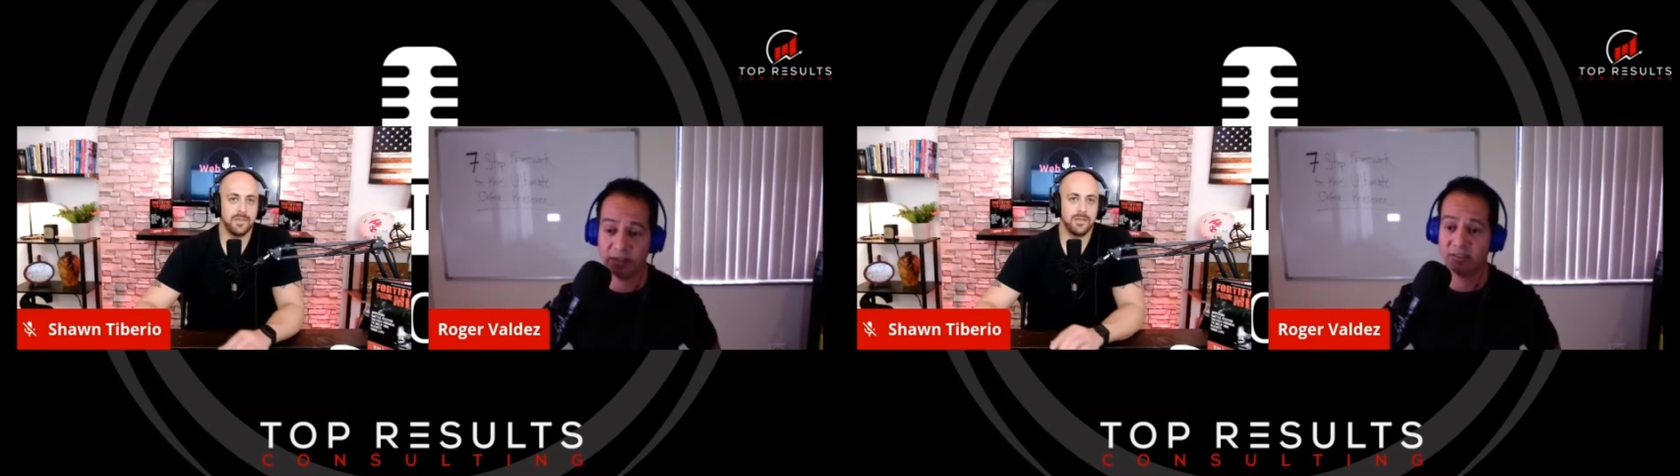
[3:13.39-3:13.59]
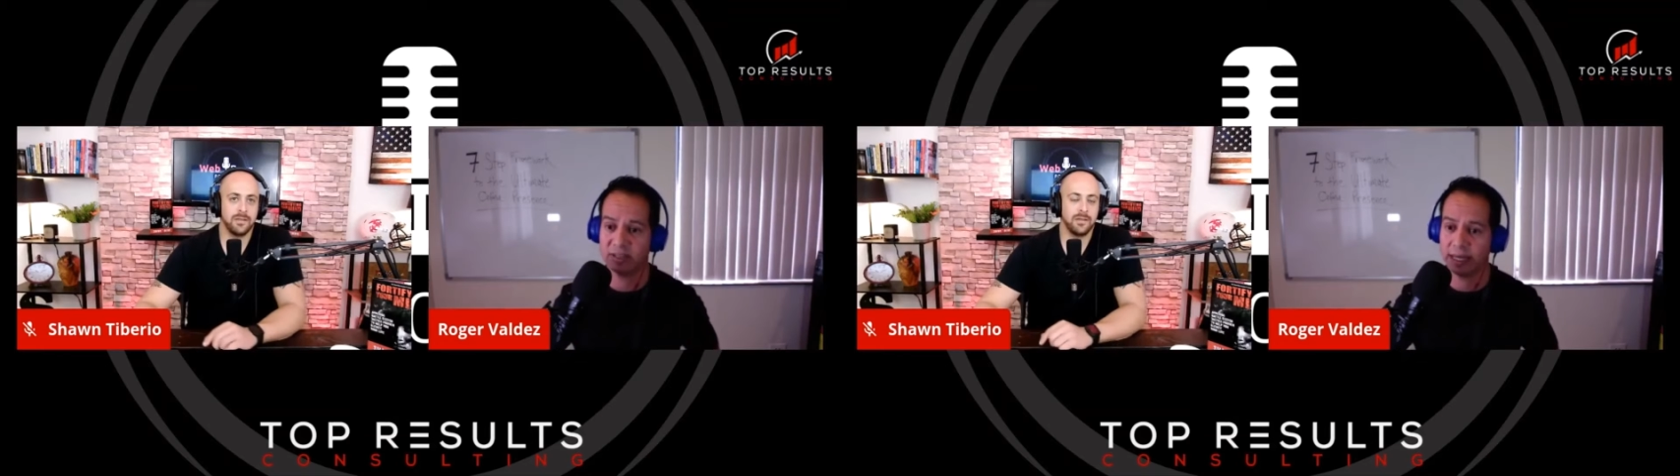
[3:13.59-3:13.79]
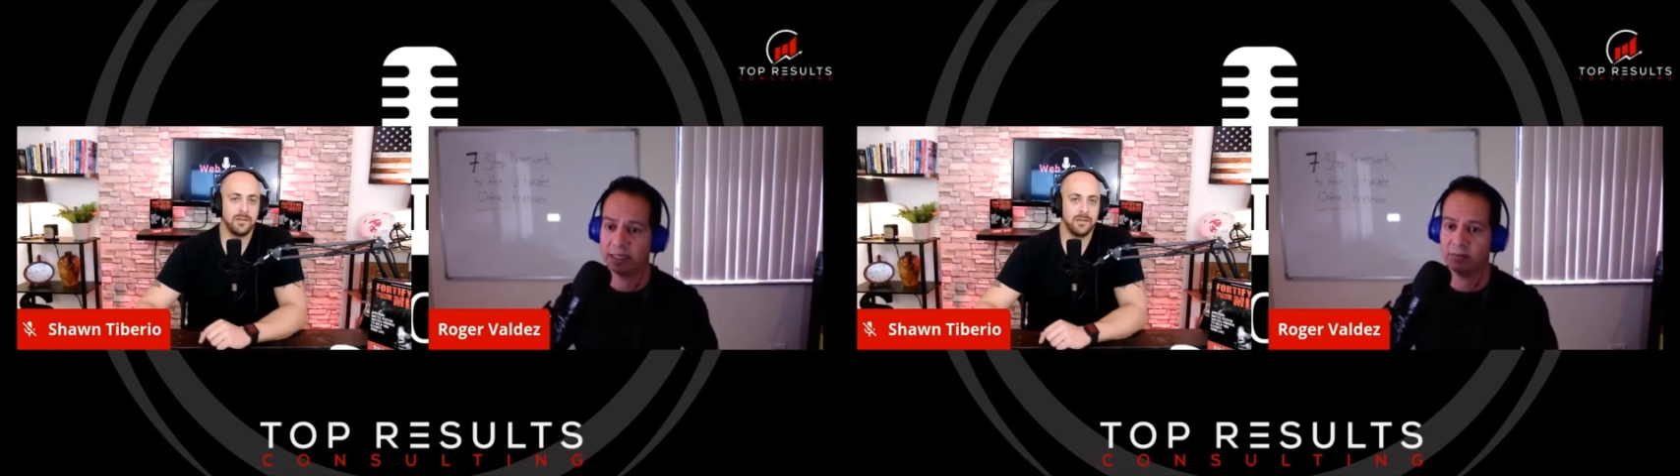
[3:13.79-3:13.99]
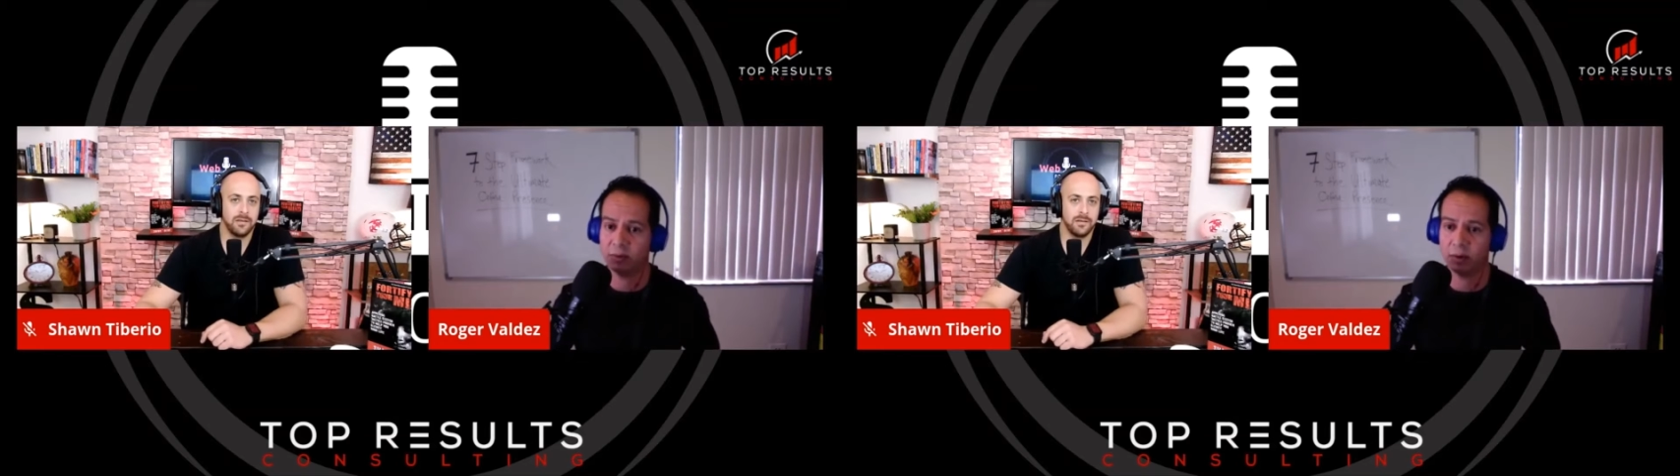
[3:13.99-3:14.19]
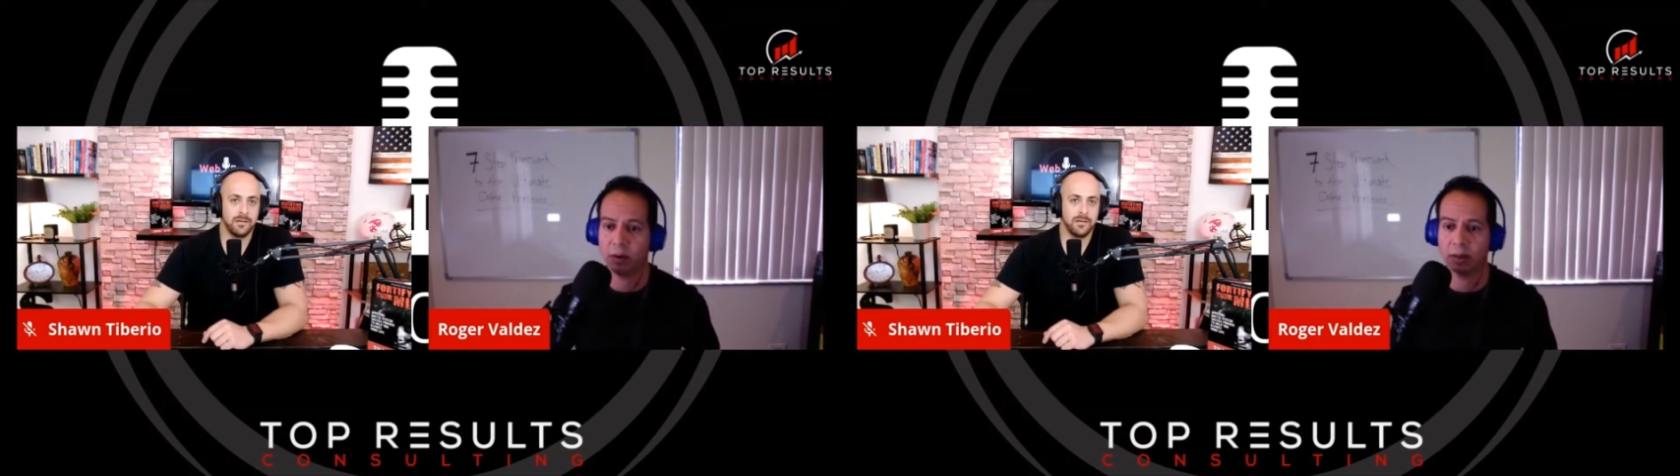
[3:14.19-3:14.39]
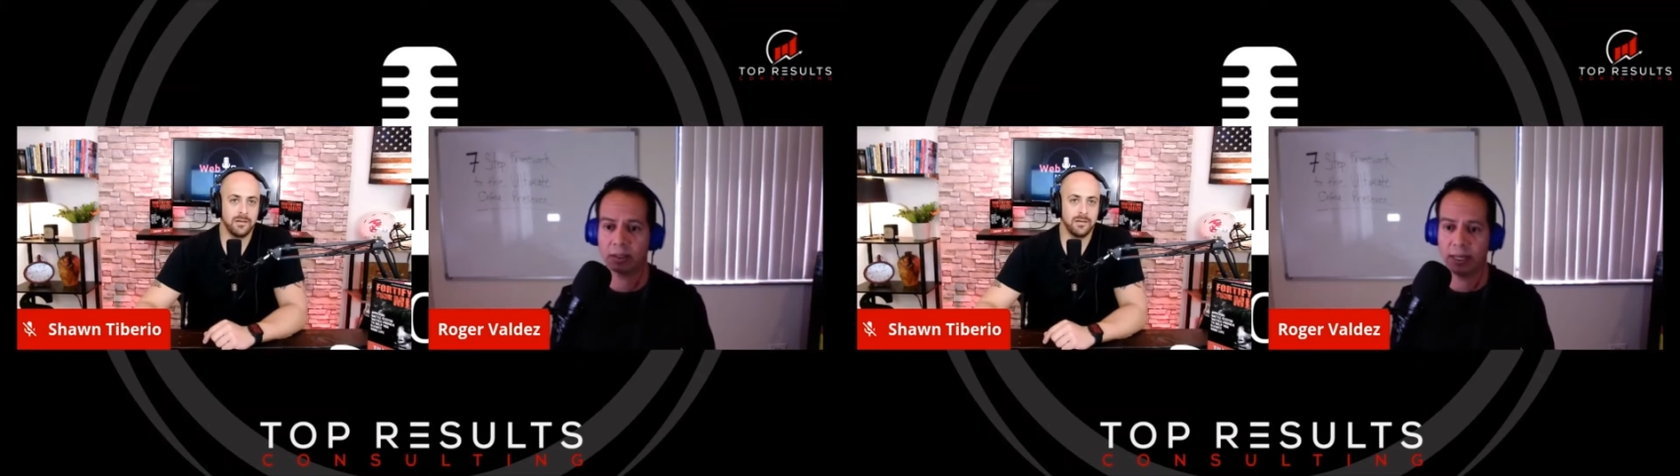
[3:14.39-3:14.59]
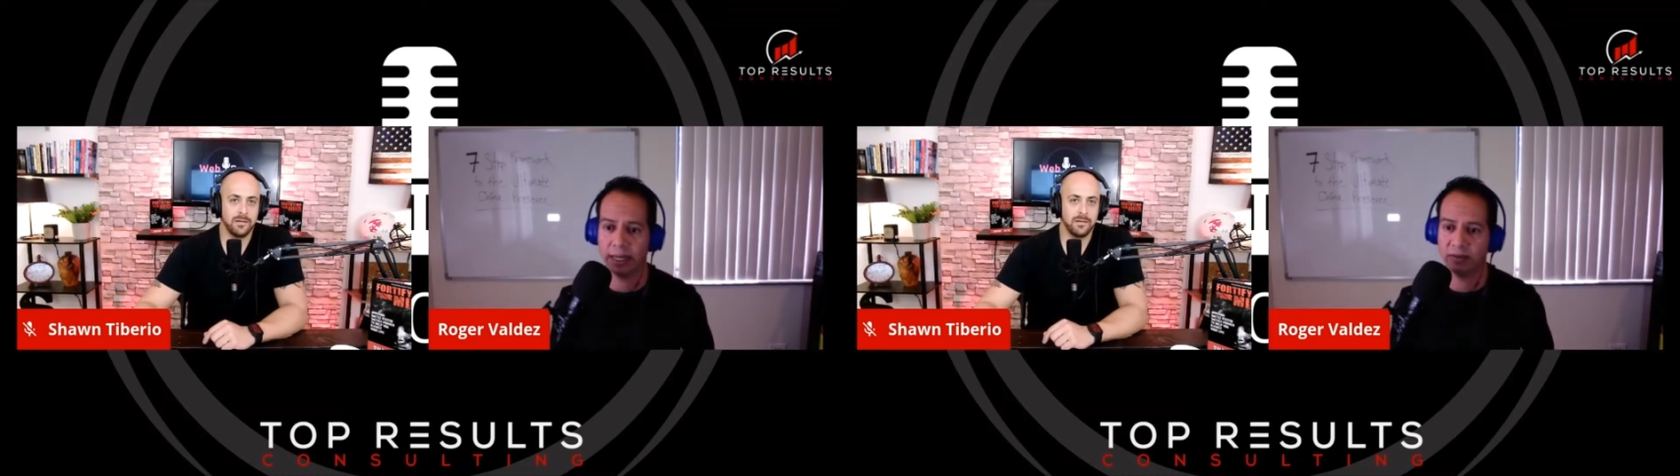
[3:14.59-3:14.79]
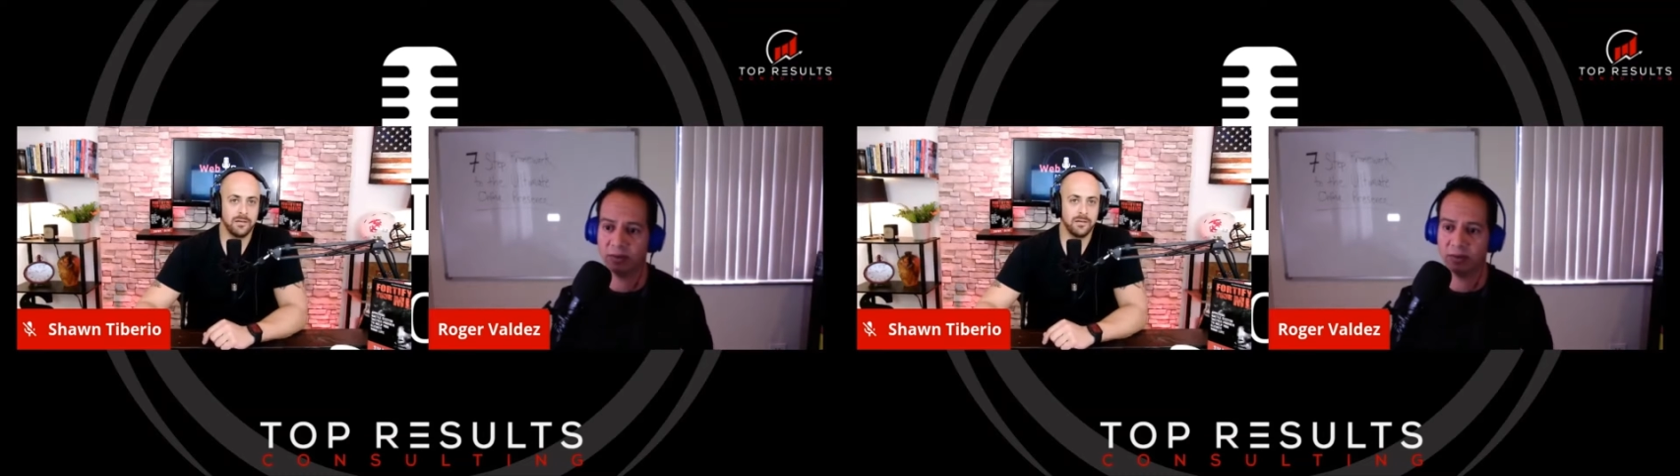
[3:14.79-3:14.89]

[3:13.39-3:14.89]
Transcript: decided for our clients,